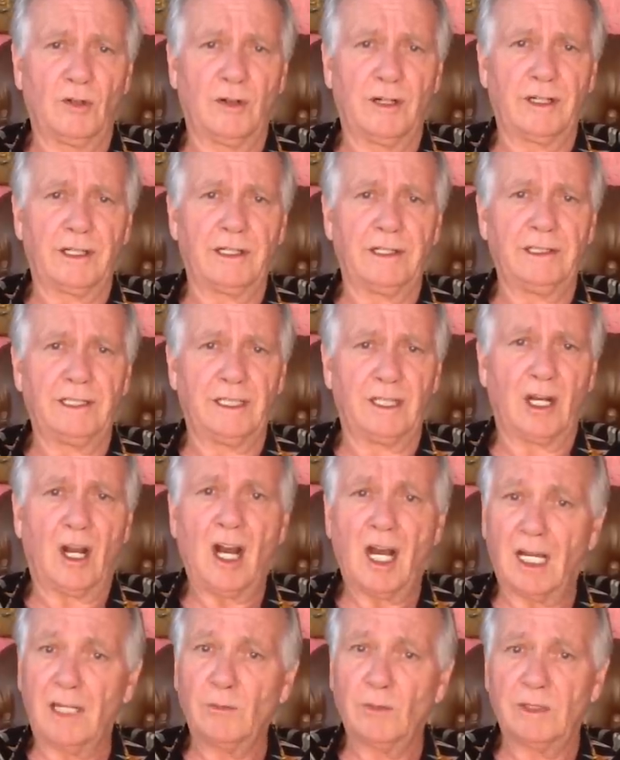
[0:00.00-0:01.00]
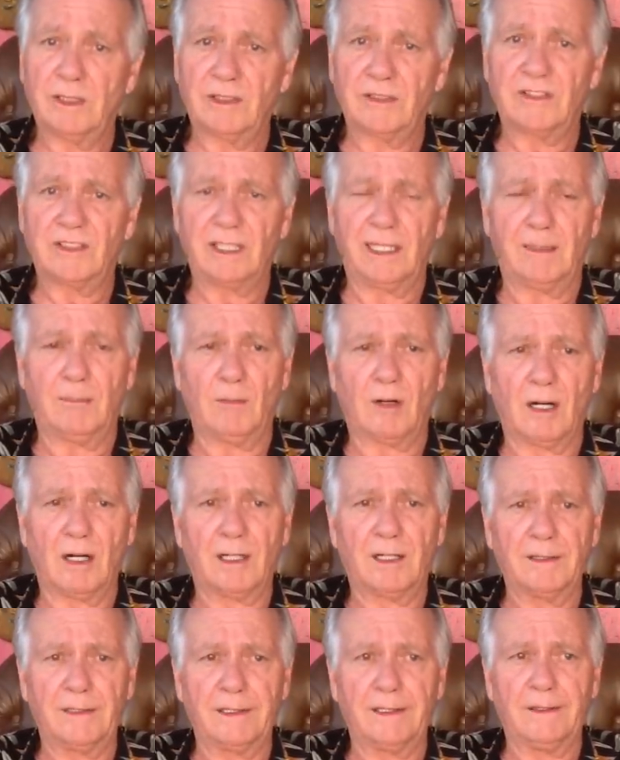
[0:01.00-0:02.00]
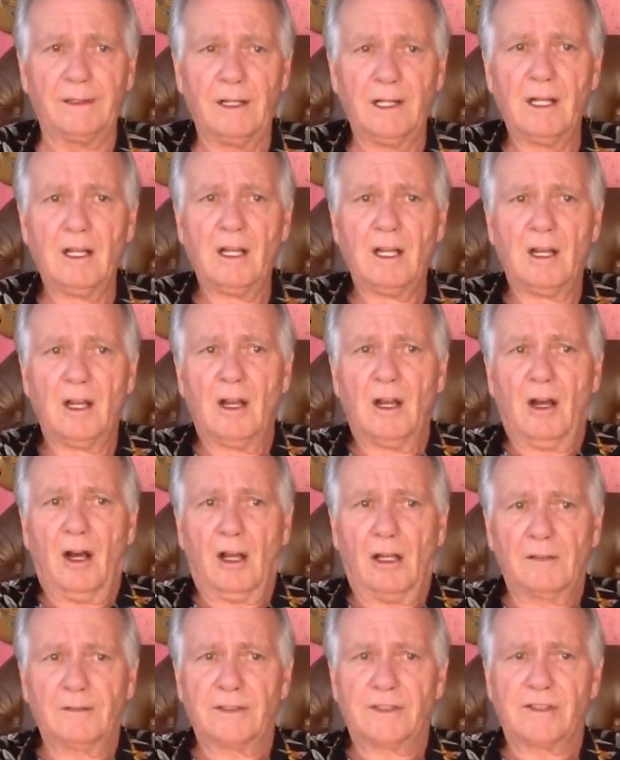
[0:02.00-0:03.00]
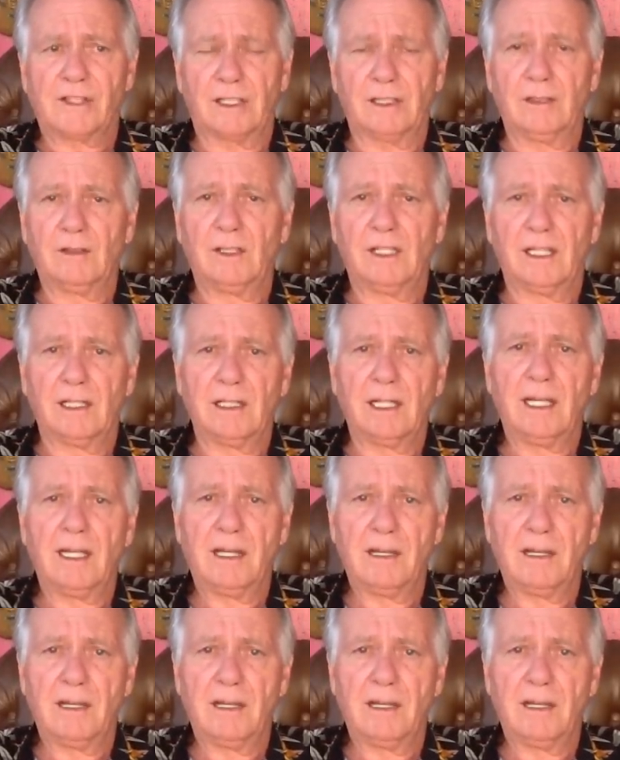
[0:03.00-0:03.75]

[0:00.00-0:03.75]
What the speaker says: Oregon, in a hot real estate market, and all of a sudden then